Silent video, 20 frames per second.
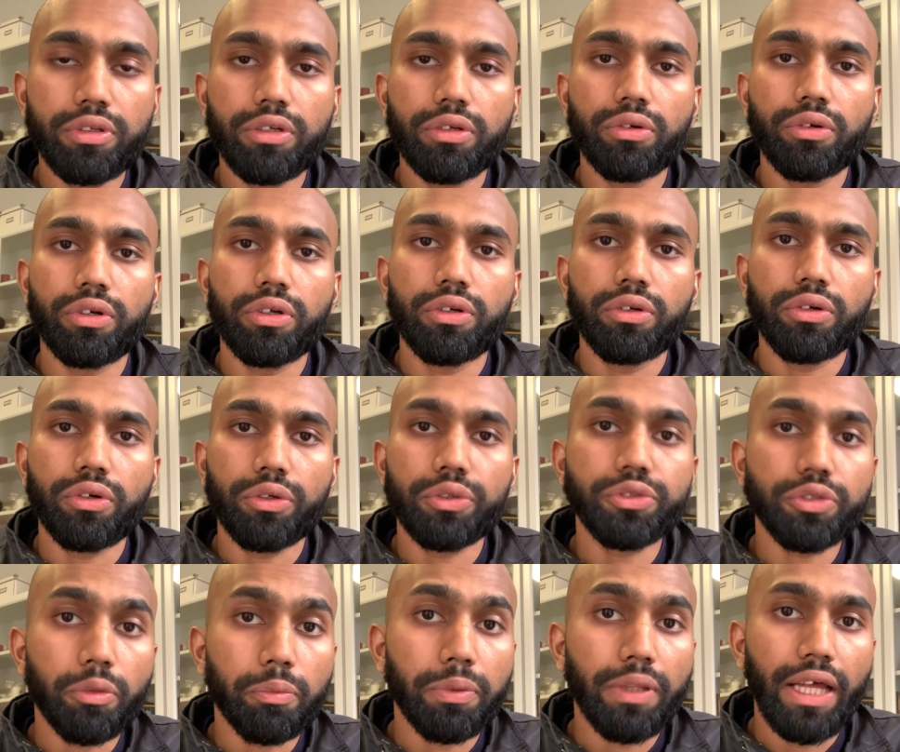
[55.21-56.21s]
You're
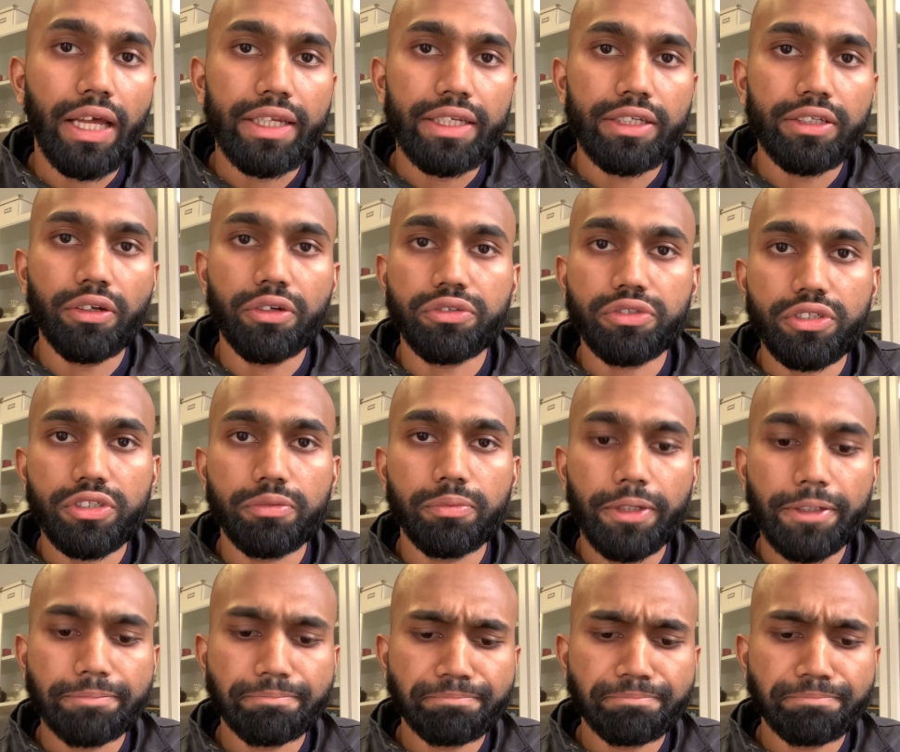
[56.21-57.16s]
also planning, not just me.